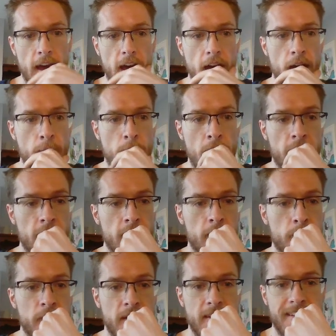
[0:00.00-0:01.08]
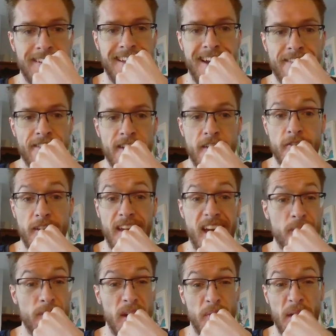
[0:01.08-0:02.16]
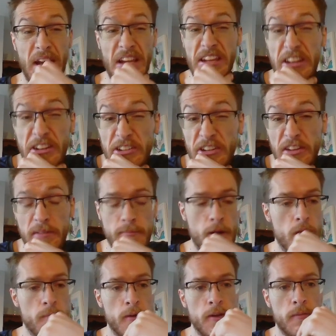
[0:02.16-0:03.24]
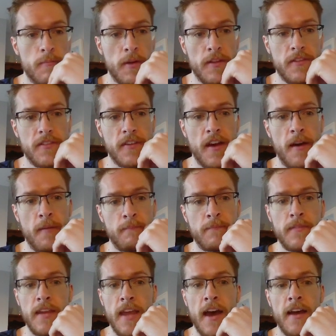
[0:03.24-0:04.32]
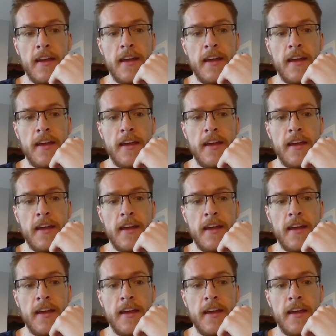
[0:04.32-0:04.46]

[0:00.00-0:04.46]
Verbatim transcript: Um, I don't particularly have enough to get him anywhere good at the moment, but um, yeah,